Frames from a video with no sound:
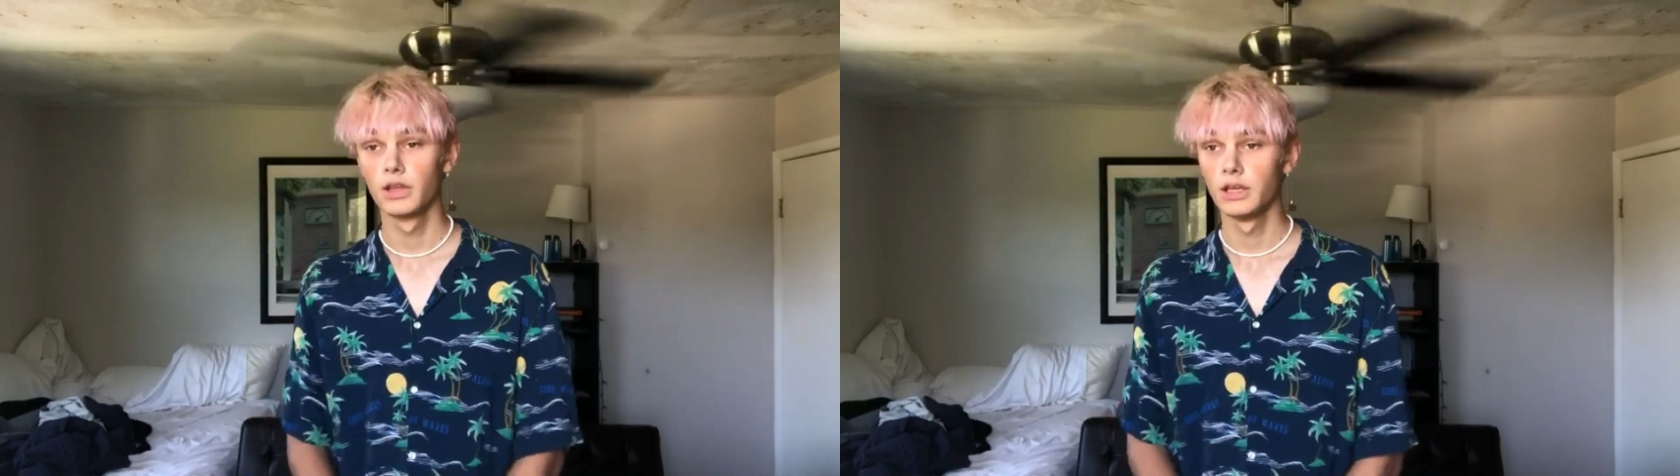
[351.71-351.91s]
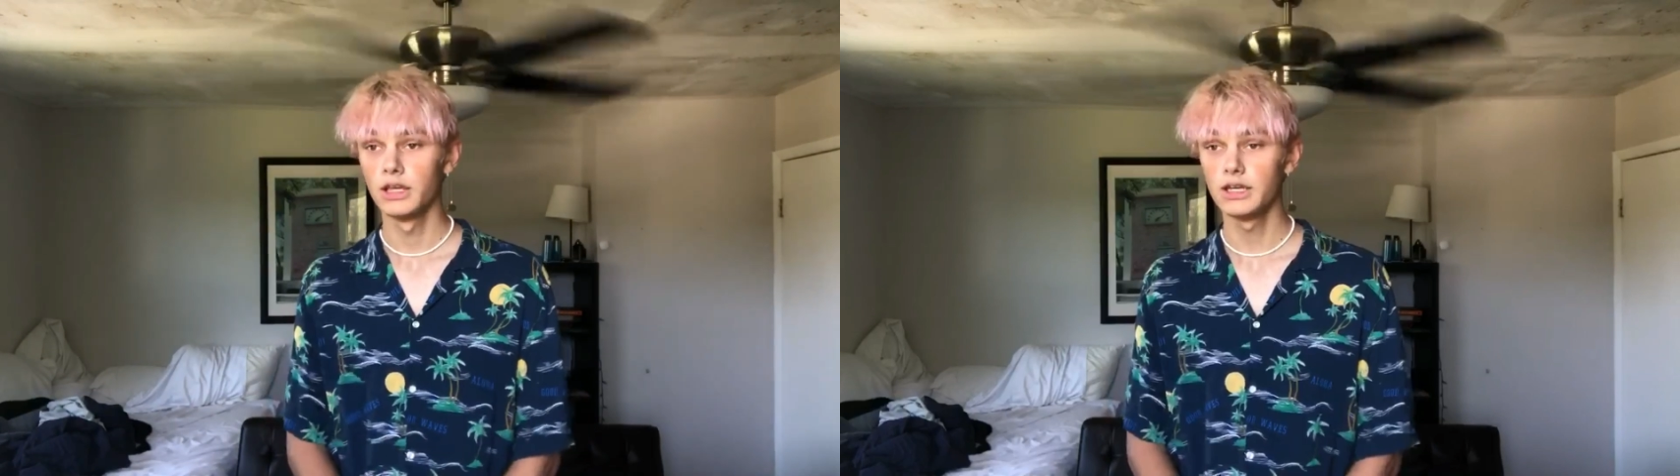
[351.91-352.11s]

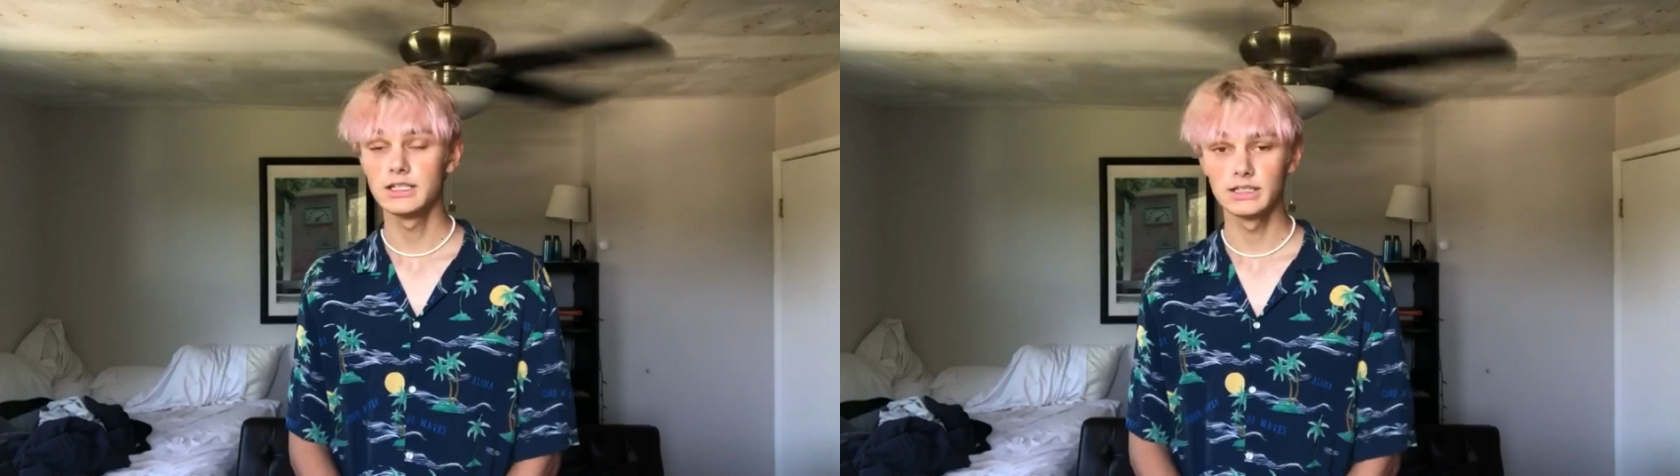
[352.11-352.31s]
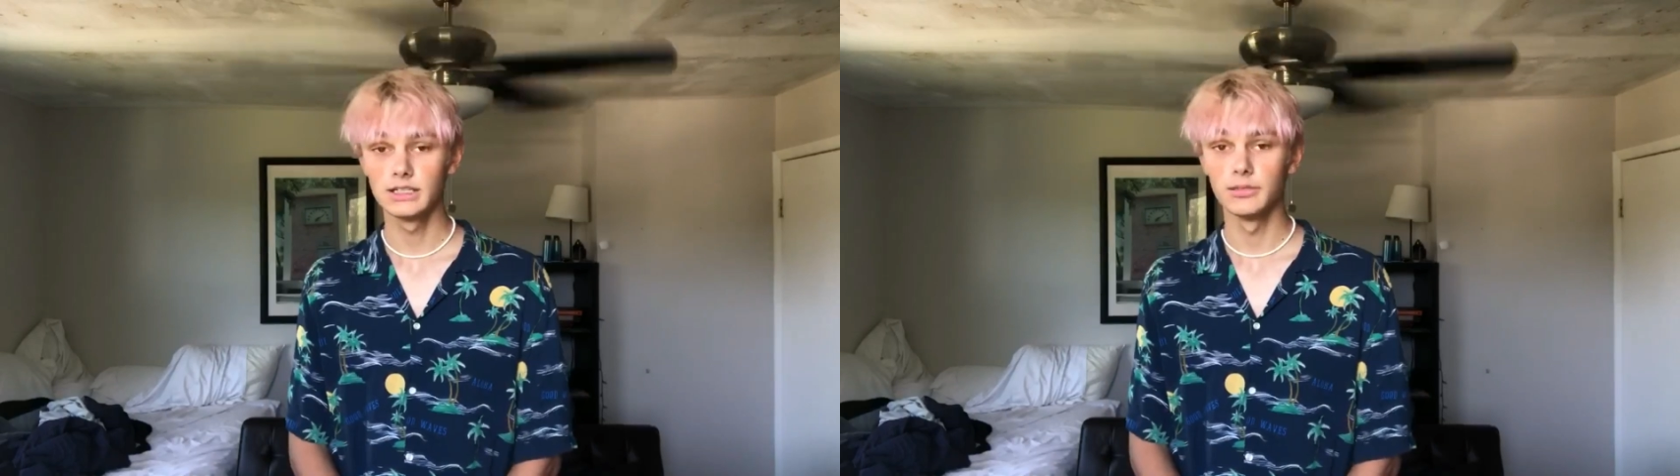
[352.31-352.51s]
He needs
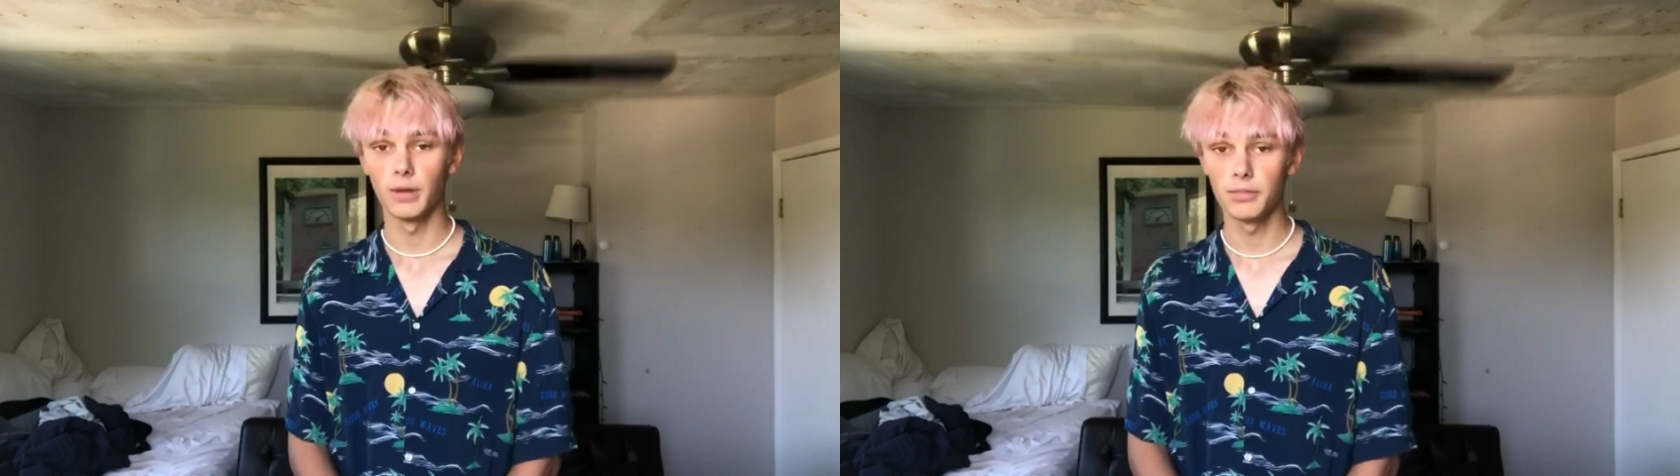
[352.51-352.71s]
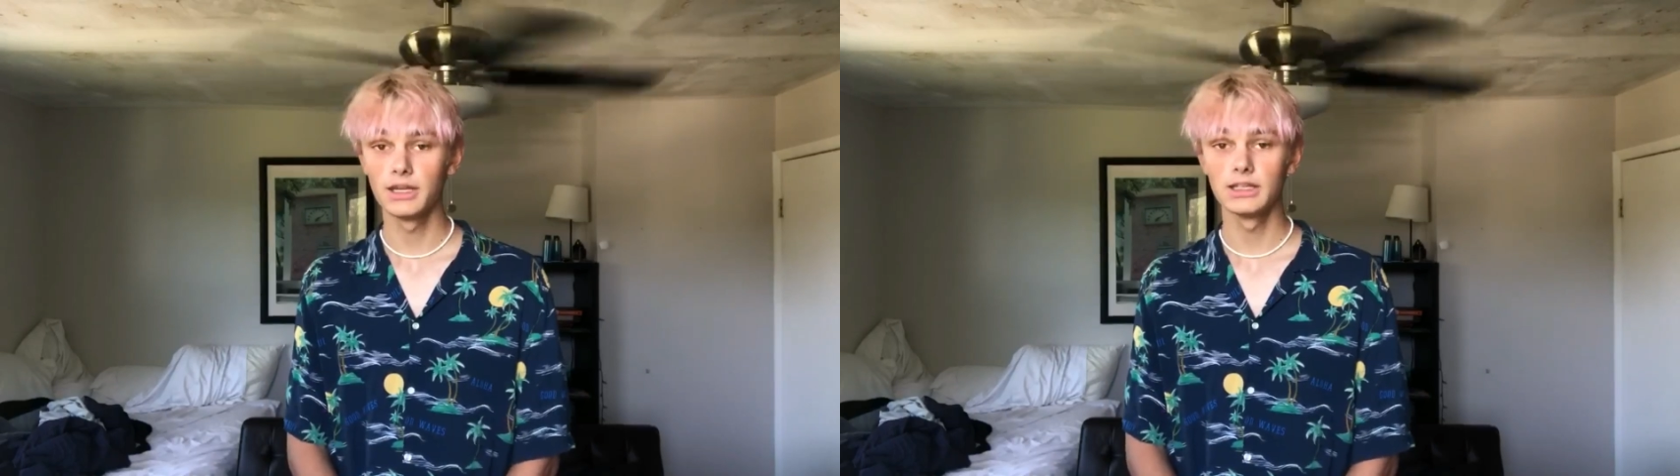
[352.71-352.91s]
to eat. My
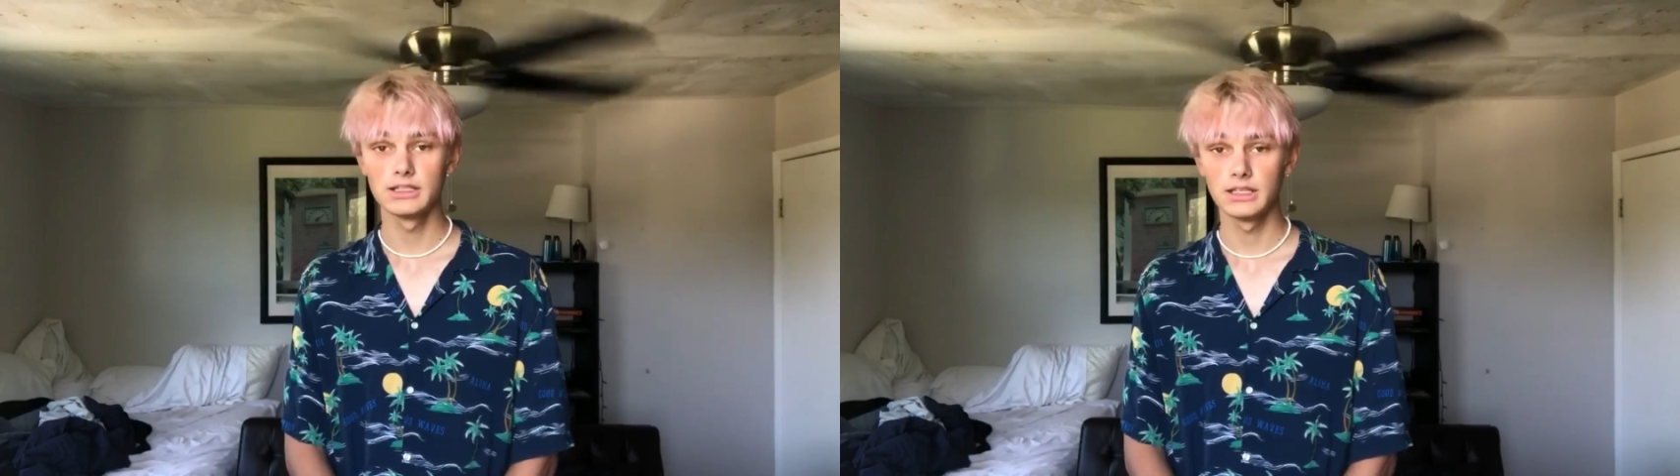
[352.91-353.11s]
man needs to